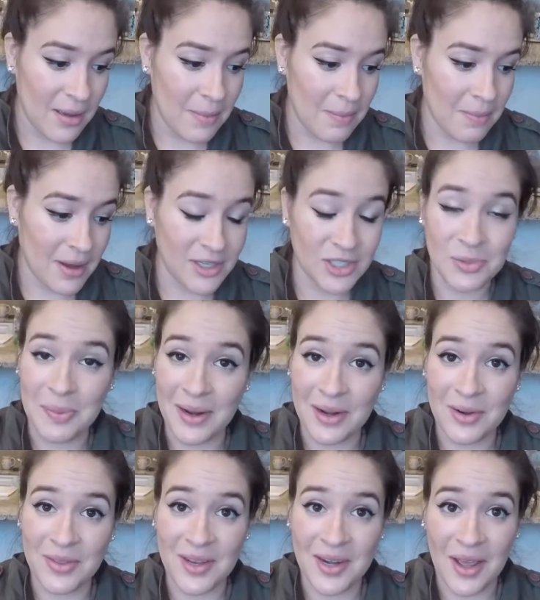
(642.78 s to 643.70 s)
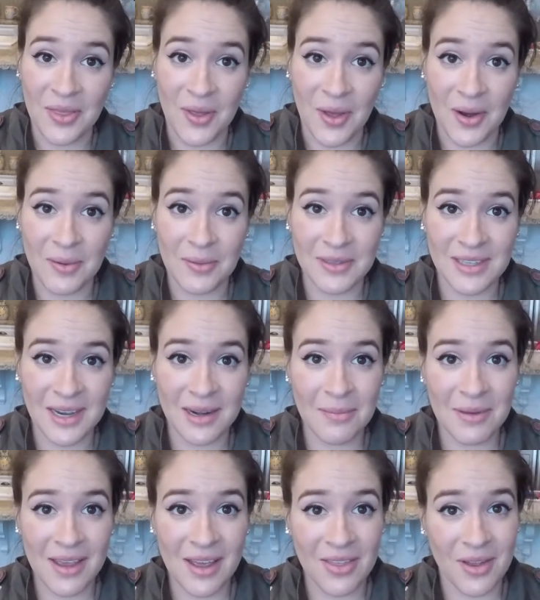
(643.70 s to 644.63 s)
much better than I thought it was going
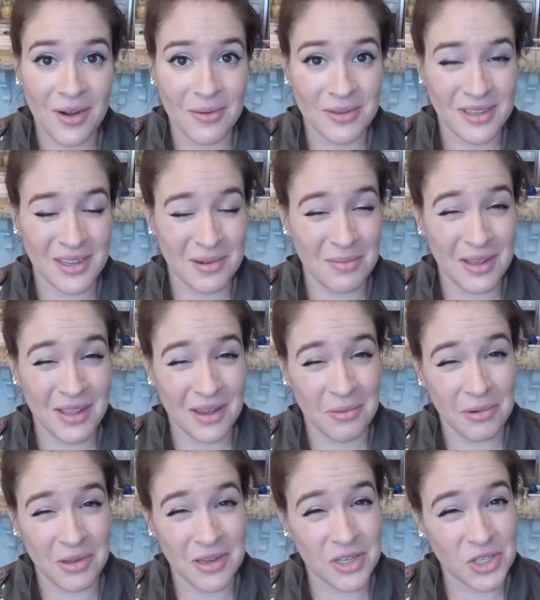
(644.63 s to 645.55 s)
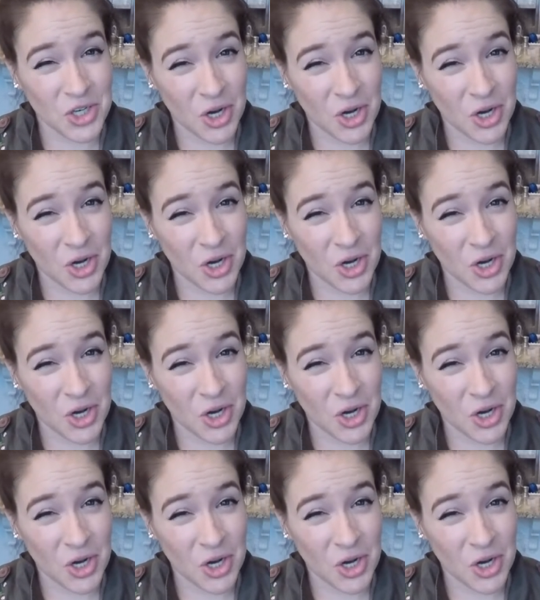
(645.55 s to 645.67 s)
to be. I thought it was going to be like really